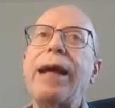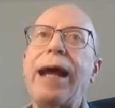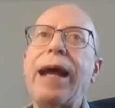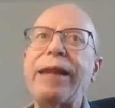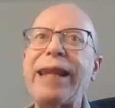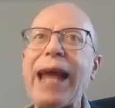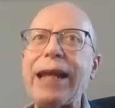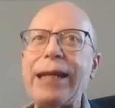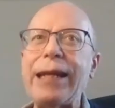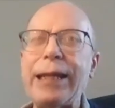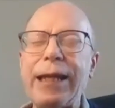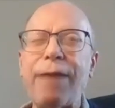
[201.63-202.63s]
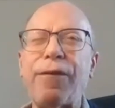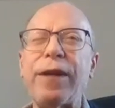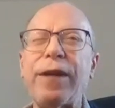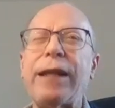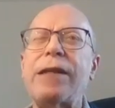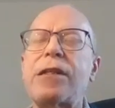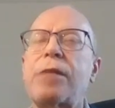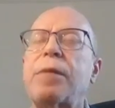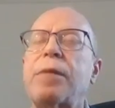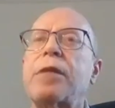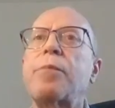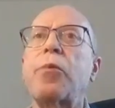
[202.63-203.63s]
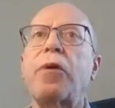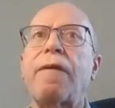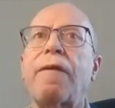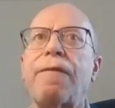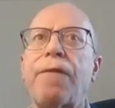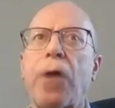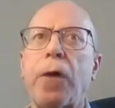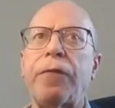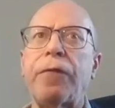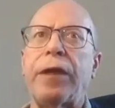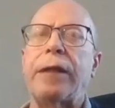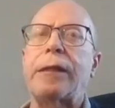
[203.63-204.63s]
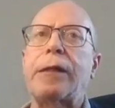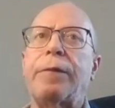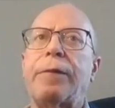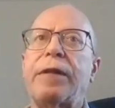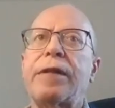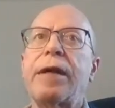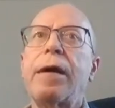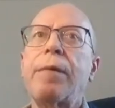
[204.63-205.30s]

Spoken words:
And they had different instruments, more evolved instruments,